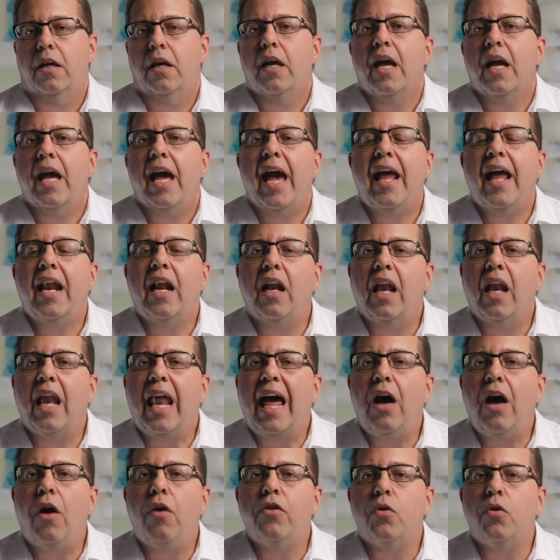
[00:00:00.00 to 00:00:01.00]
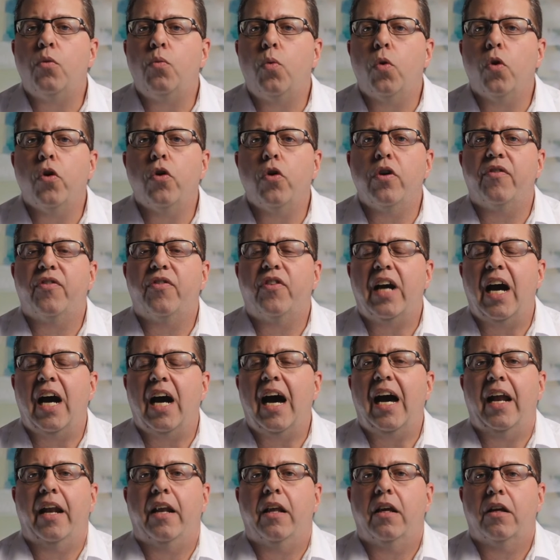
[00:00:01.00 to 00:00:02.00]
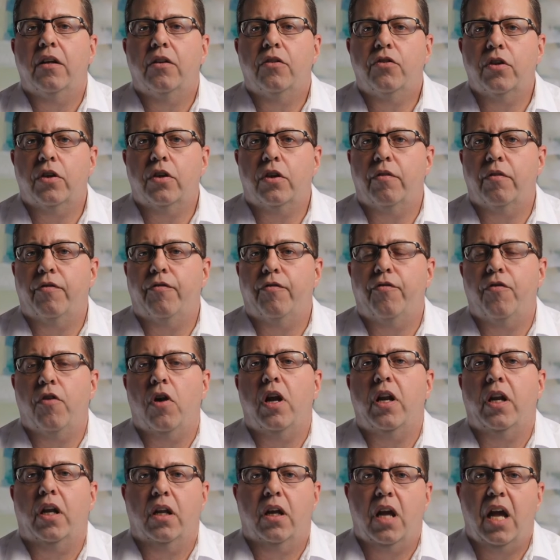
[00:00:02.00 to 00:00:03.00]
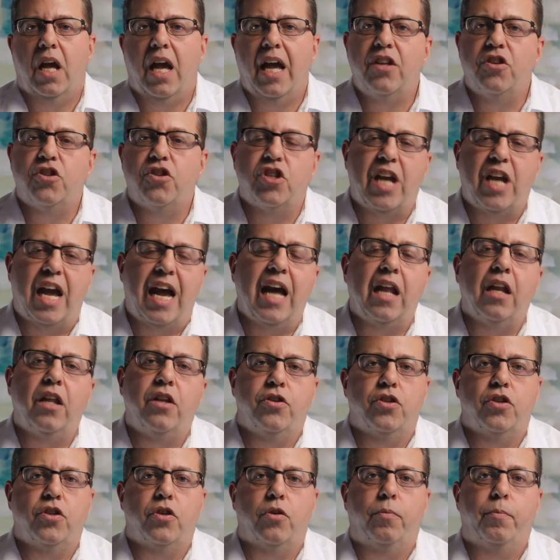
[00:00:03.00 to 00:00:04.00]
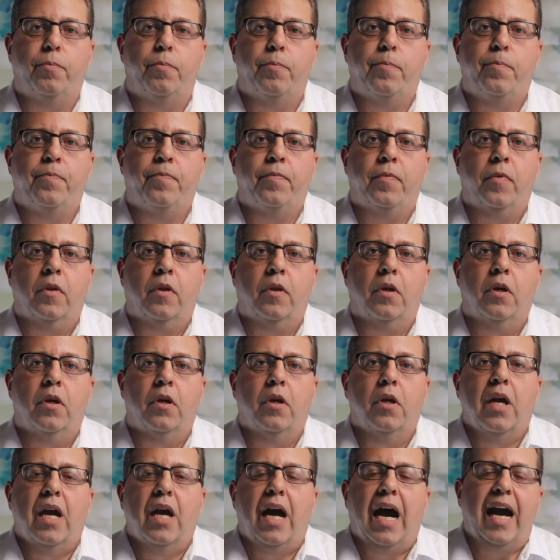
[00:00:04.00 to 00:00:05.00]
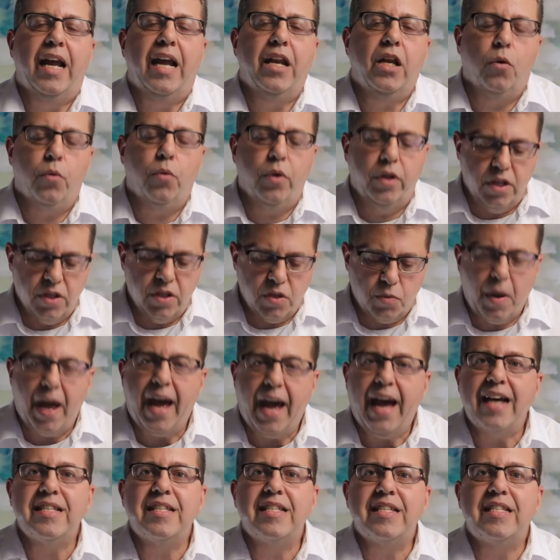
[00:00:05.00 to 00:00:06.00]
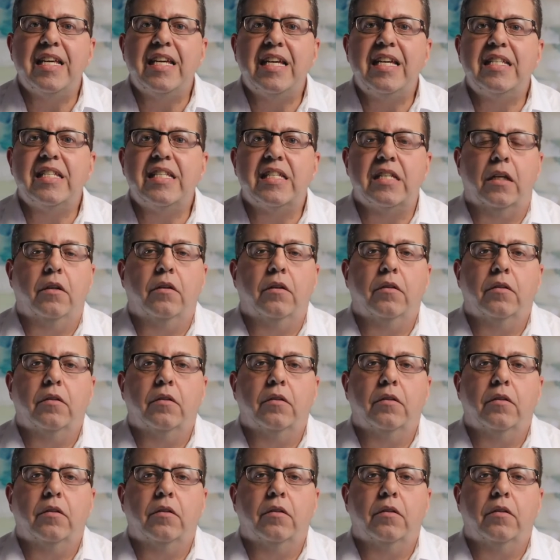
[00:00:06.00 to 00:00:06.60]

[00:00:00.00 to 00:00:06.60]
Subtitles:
and allow the Word of God to confront and challenge you. I know in this past season,